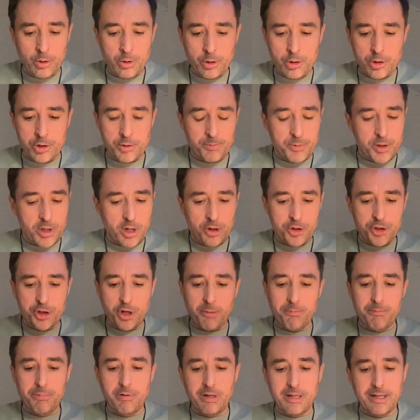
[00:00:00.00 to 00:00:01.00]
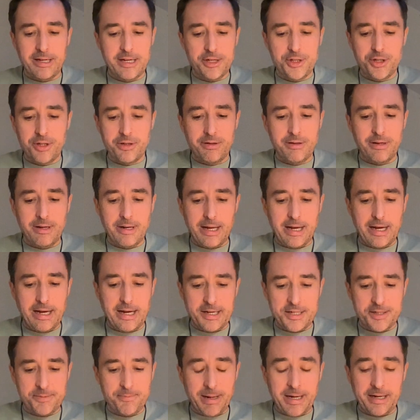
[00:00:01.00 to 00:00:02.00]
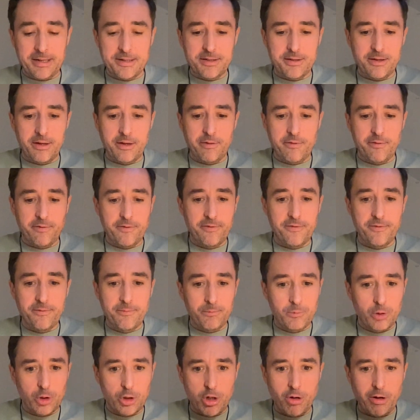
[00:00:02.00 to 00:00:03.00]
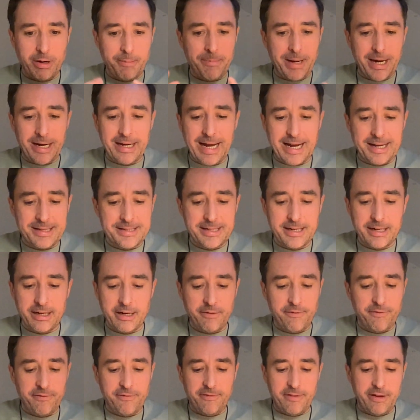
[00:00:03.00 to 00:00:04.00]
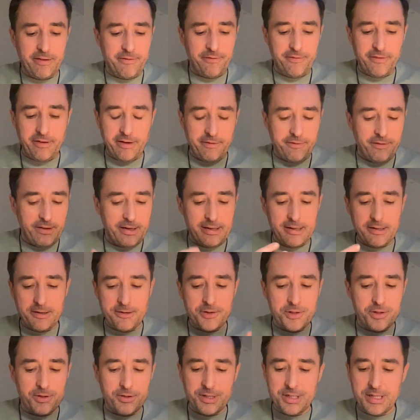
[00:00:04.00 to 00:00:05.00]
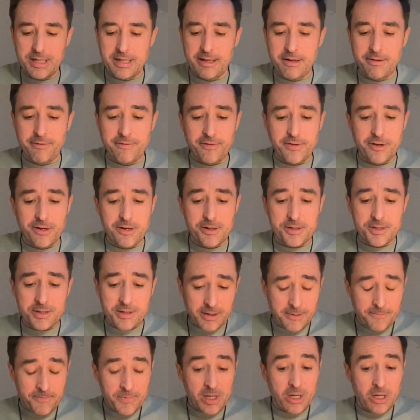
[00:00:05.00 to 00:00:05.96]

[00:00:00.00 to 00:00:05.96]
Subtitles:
some sort of job relation aspect of going back at it if it didn't succeed at first?